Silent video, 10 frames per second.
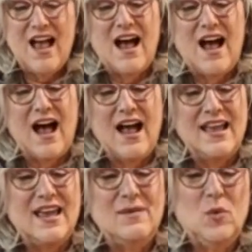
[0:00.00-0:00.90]
I
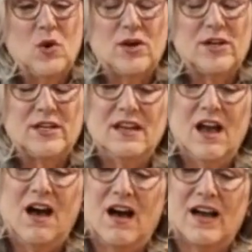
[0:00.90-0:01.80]
am working
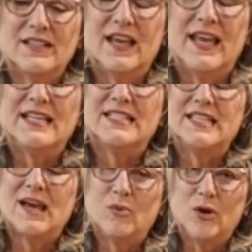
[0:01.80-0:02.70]
on a
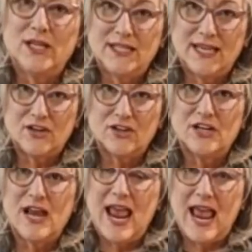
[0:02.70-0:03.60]
Deborah Linker
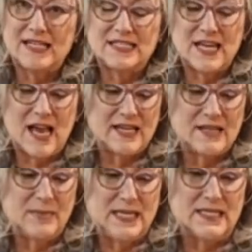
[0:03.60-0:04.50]
hand-dyed
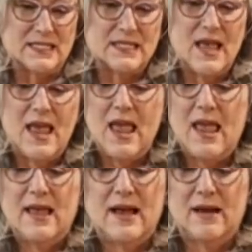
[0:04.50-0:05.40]
piece.
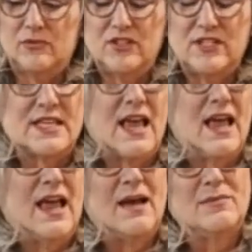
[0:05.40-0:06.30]
She does
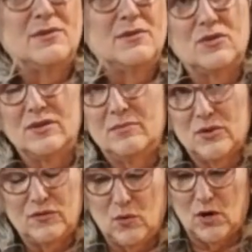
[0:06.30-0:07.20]
absolutely
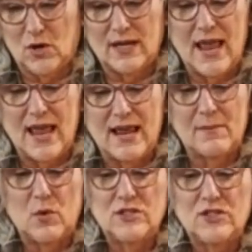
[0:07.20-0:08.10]
beautiful work, and I'm
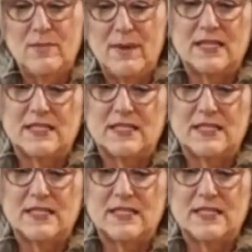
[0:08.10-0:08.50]
going to make this